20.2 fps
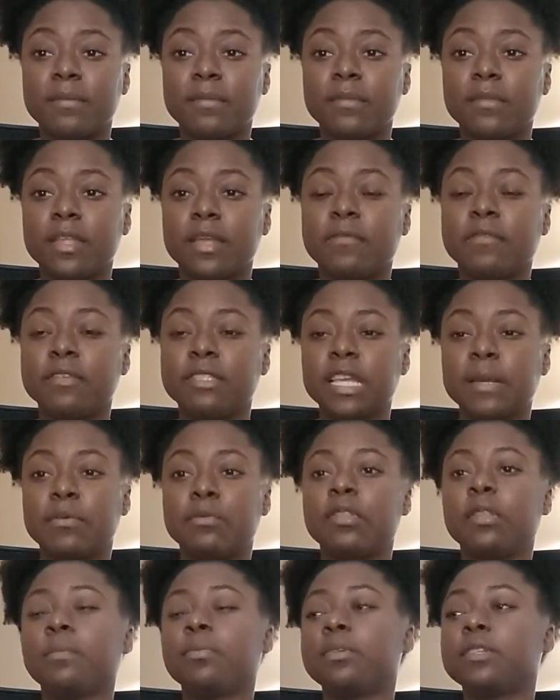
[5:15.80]
Like, for example,
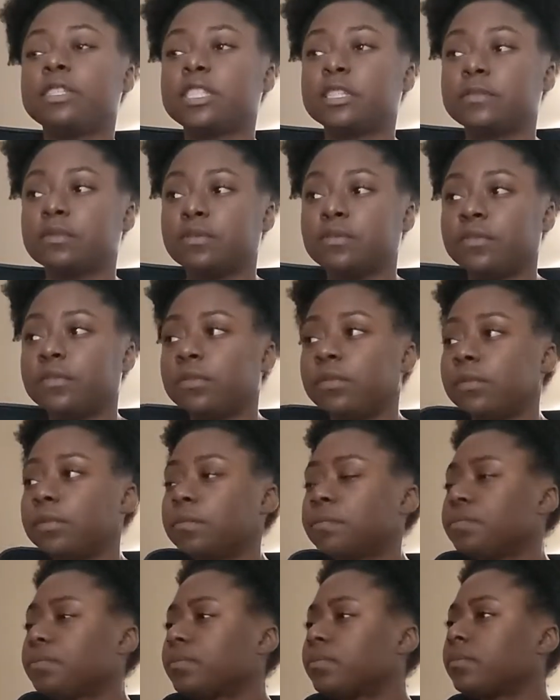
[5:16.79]
with the Princeton Review,
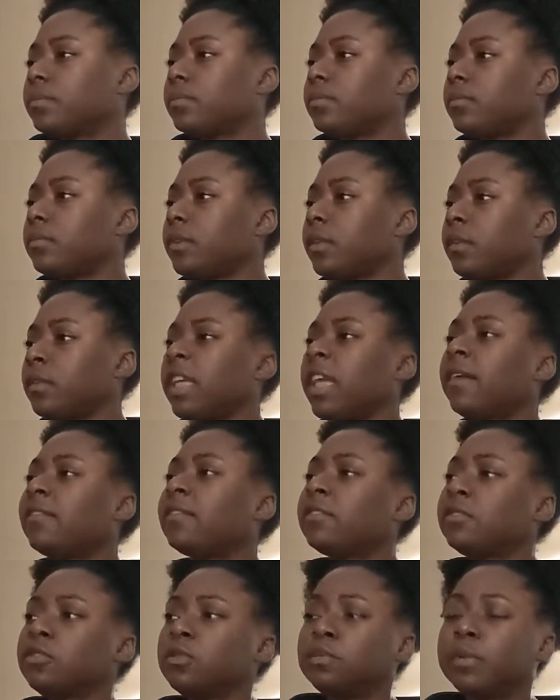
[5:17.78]
they have
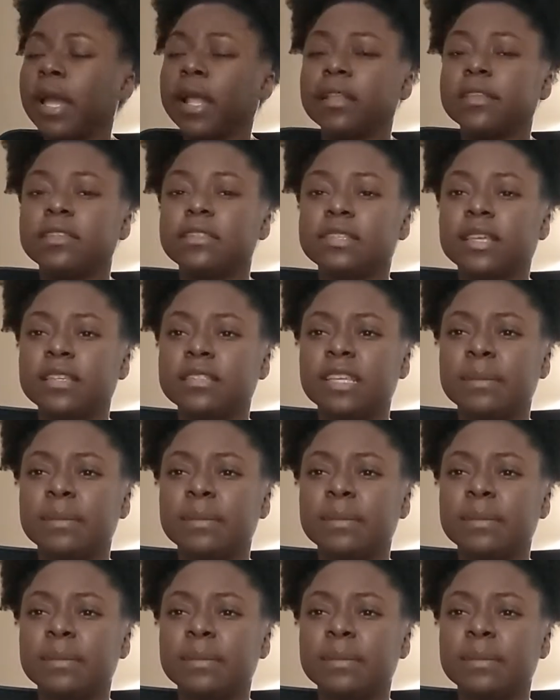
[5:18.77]
2 practice tests,